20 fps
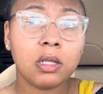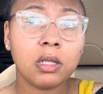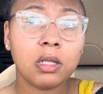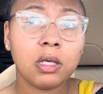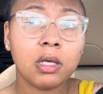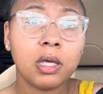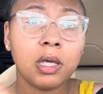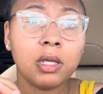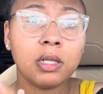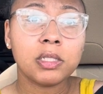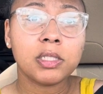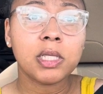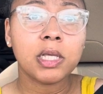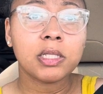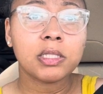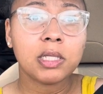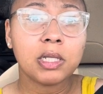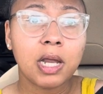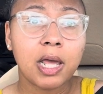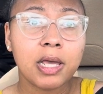and
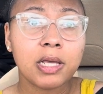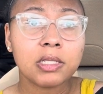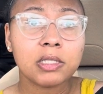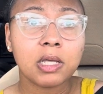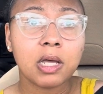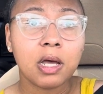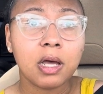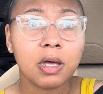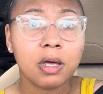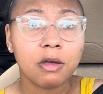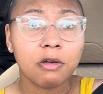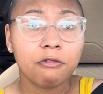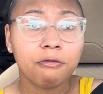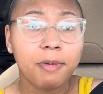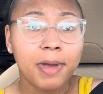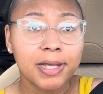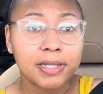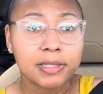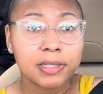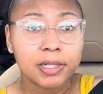60 days of
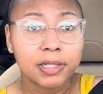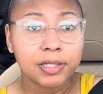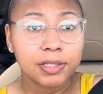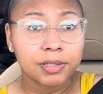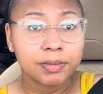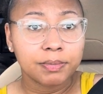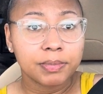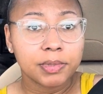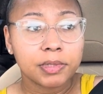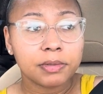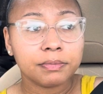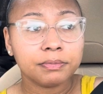pay stubs.